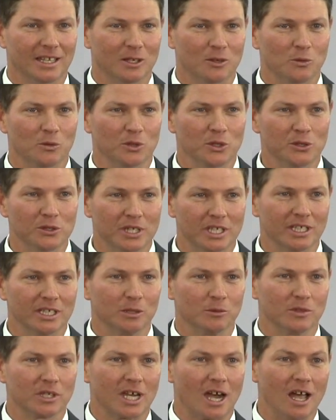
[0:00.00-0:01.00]
when you're
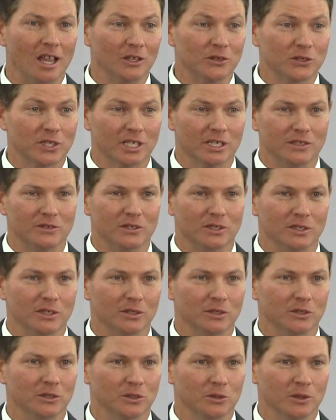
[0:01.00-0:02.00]
dealing with college kids
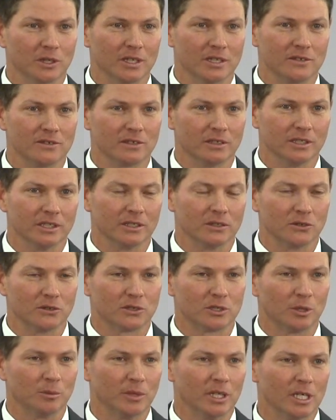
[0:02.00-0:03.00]
and you're in this league, there's
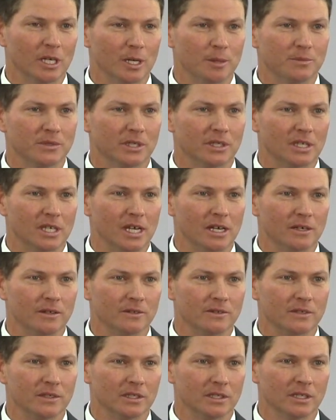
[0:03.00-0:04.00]
so many ups and
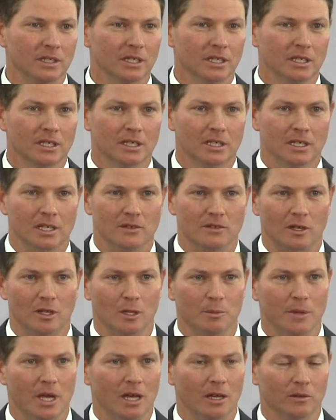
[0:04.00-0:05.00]
downs, and it's
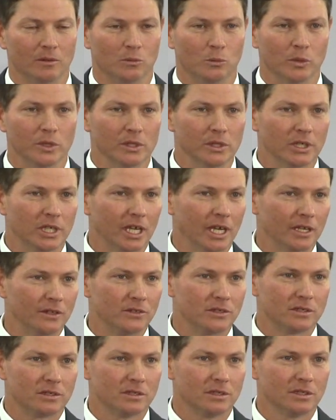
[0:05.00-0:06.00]
all about when you
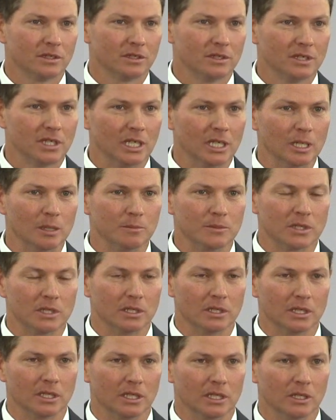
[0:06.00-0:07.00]
catch teams.
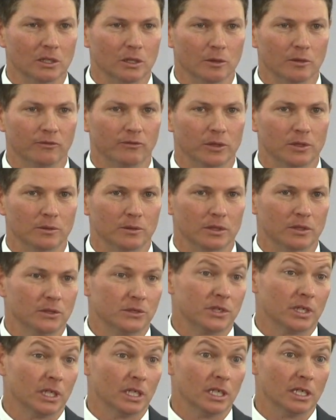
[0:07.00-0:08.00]
And, you know, if you
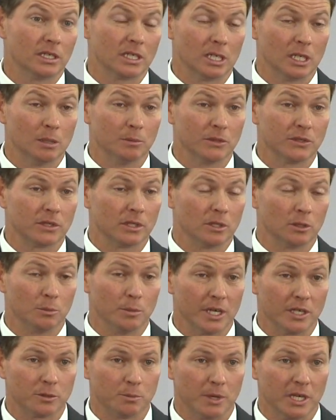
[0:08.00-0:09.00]
see any team and see their
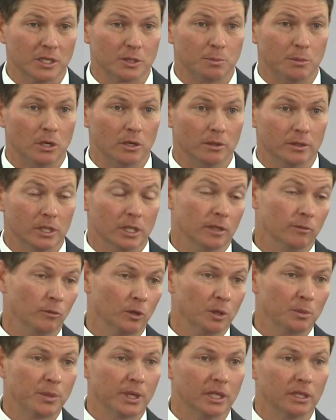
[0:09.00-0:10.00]
best baseball, you have
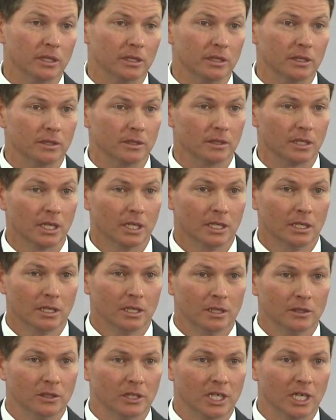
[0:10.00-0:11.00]
one opinion, and
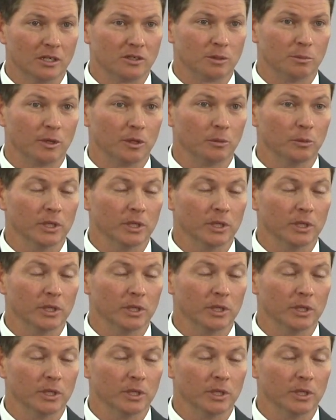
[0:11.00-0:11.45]
you catch them on a